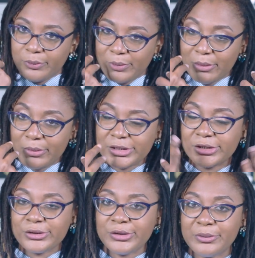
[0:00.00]
We're
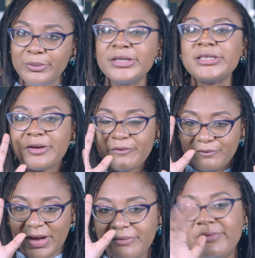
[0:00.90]
watching you in what?
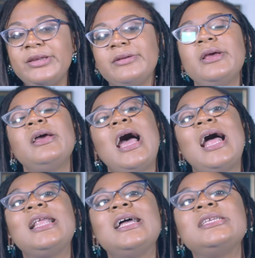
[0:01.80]
5D.
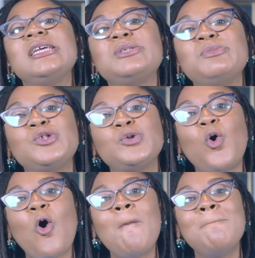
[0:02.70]
And that takes me to
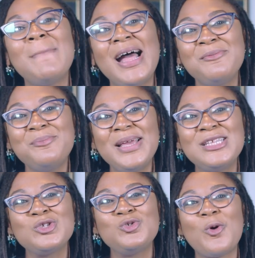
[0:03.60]

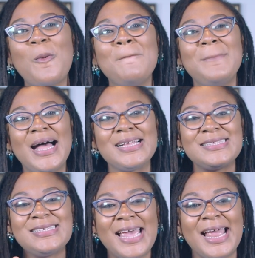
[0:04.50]
commandment number
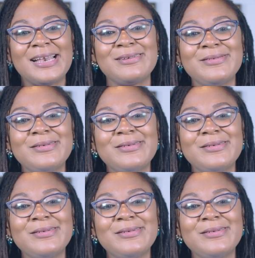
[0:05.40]
10.